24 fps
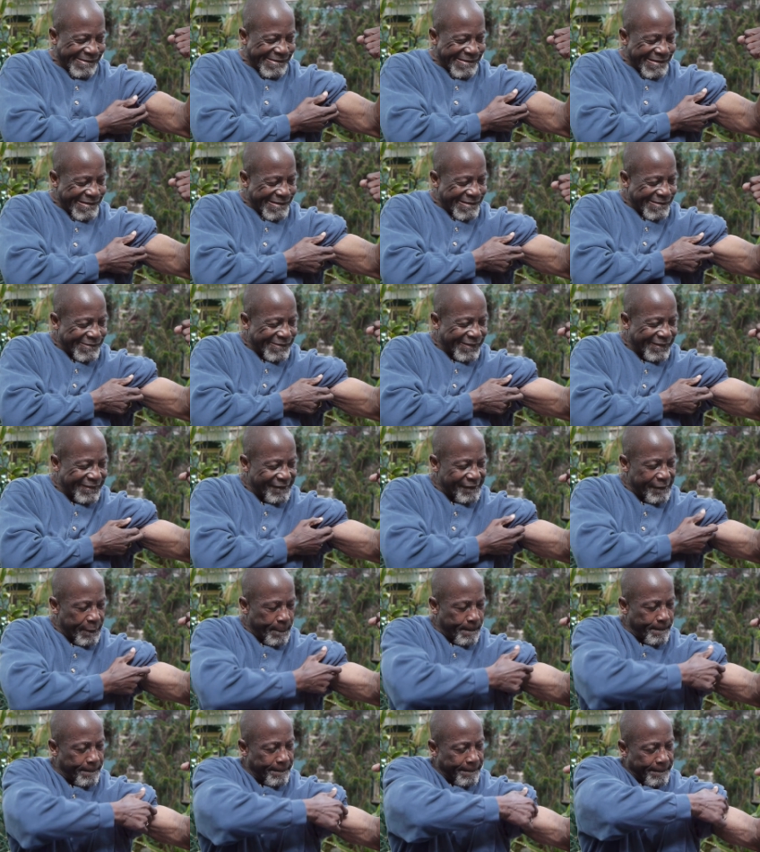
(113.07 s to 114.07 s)
See if I
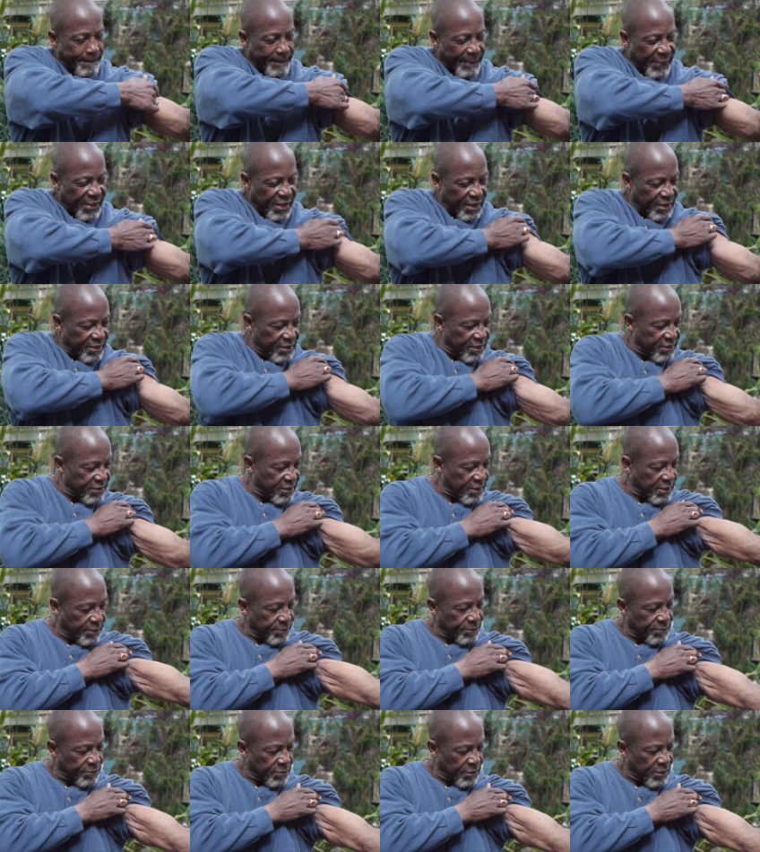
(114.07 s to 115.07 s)
can get this
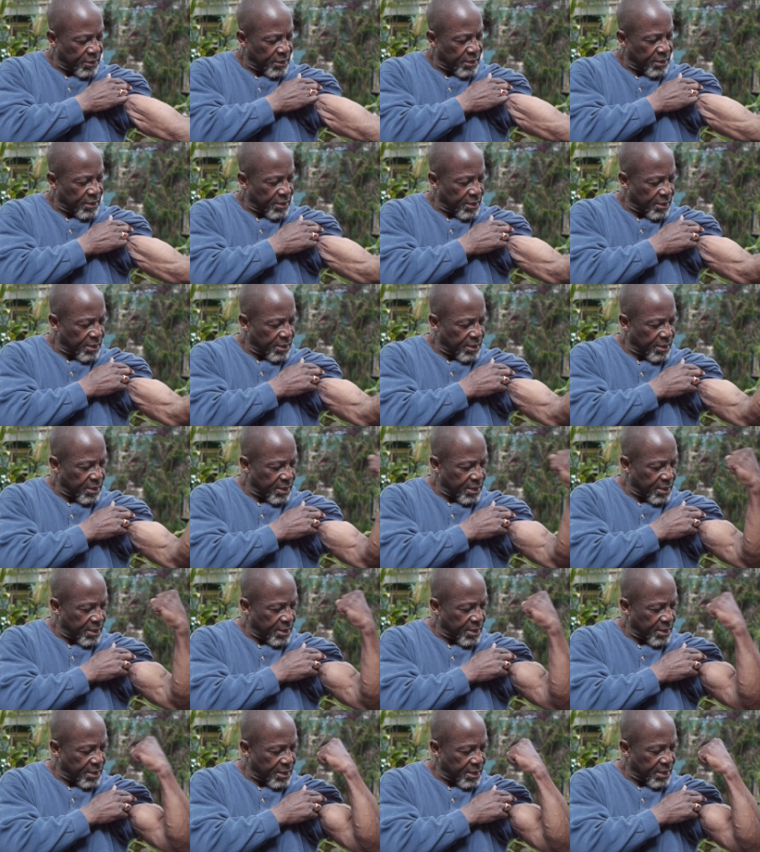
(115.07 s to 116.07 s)
up.
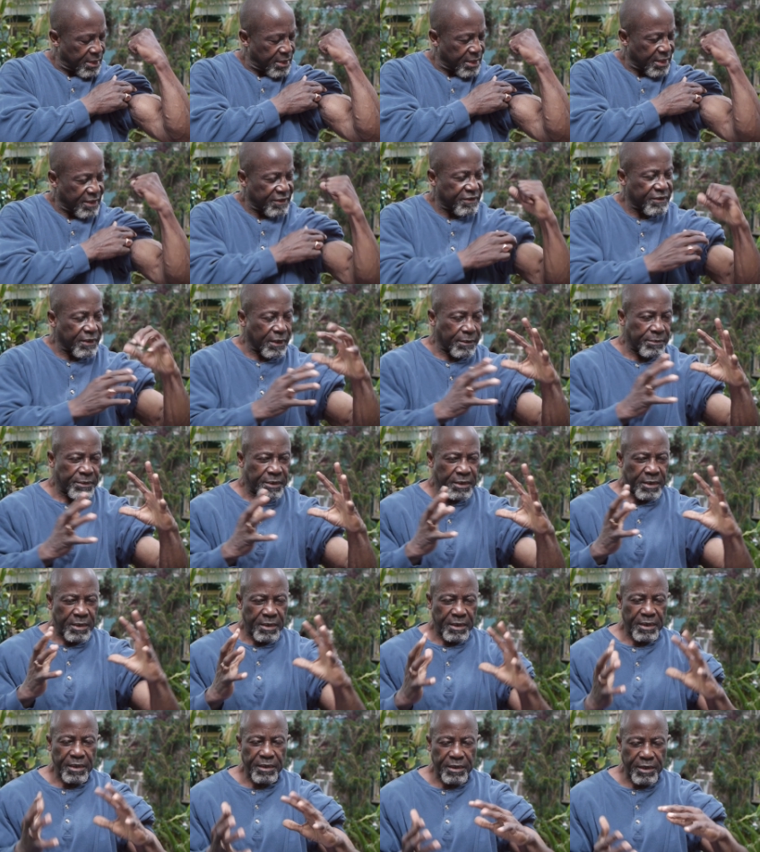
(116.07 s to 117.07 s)
It gets up.
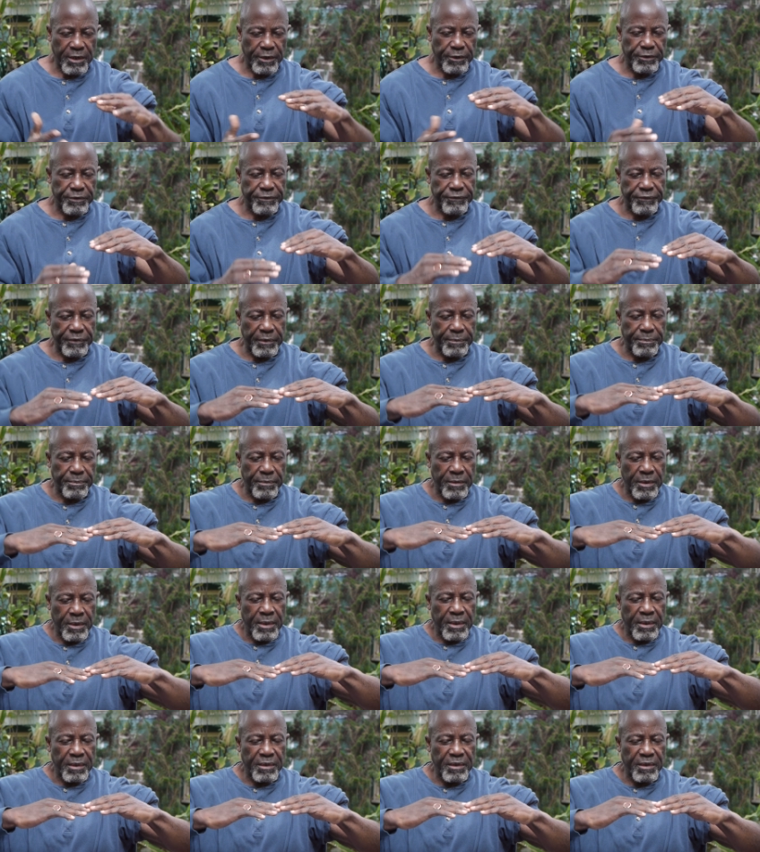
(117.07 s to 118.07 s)
It goes from
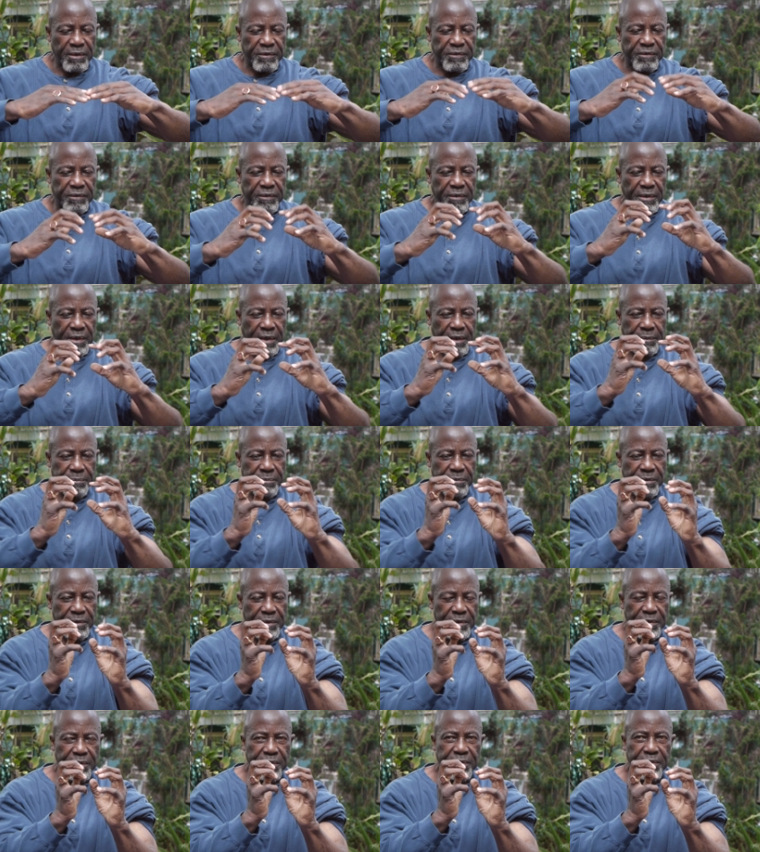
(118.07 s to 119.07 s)
this up
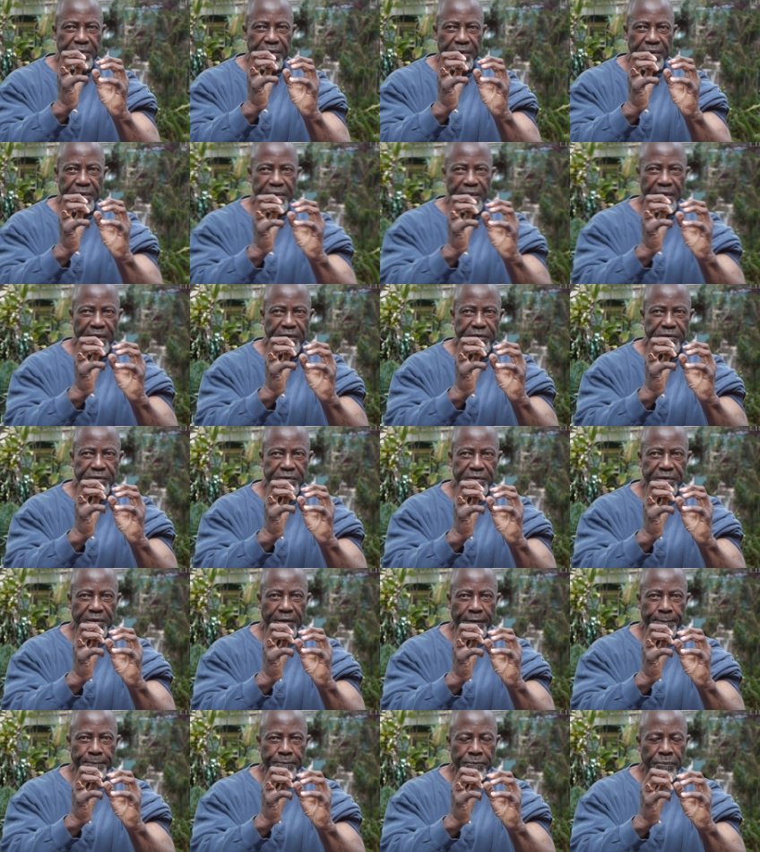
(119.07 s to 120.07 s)
to
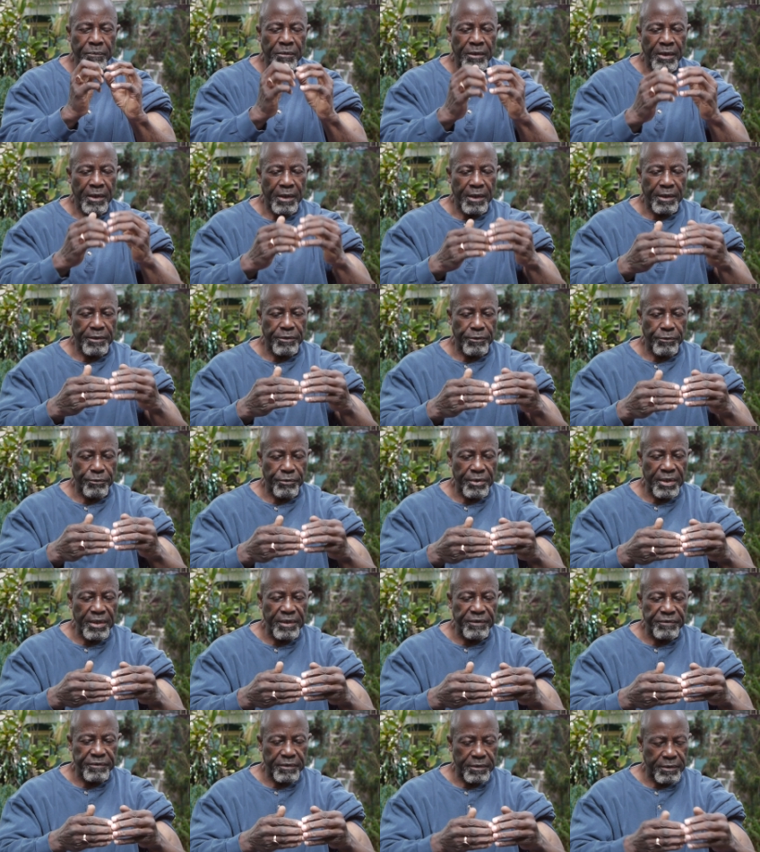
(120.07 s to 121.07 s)
this. And the
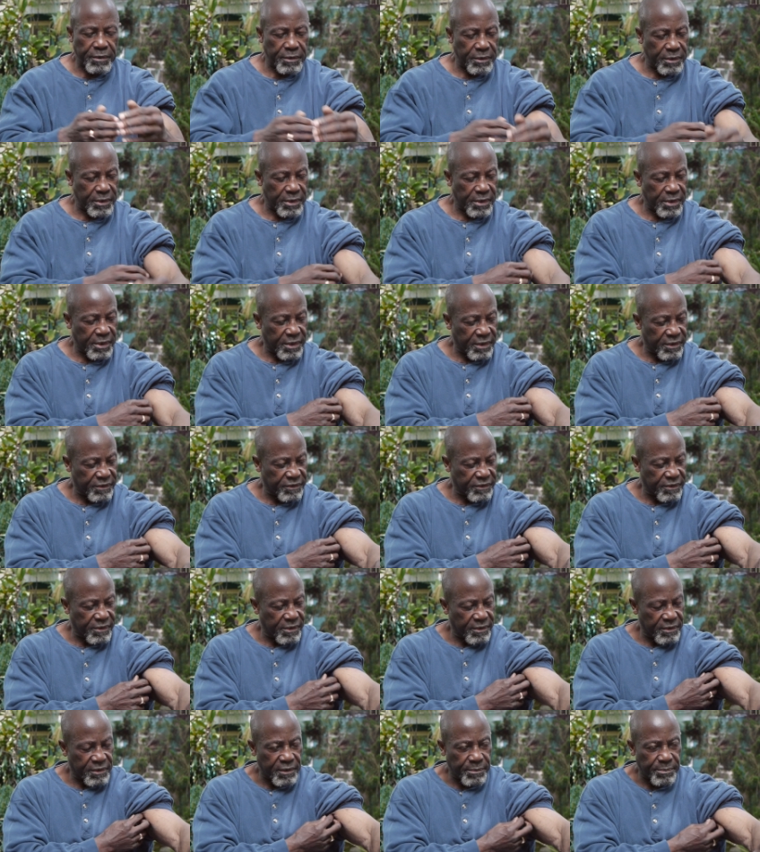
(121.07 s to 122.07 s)
reason
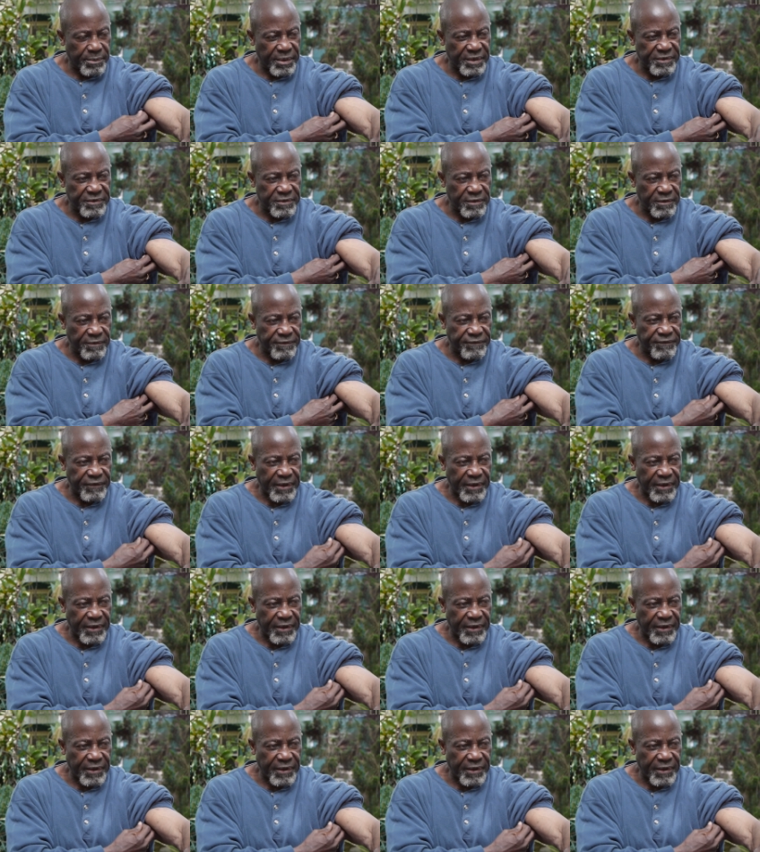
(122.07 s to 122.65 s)
is the muscle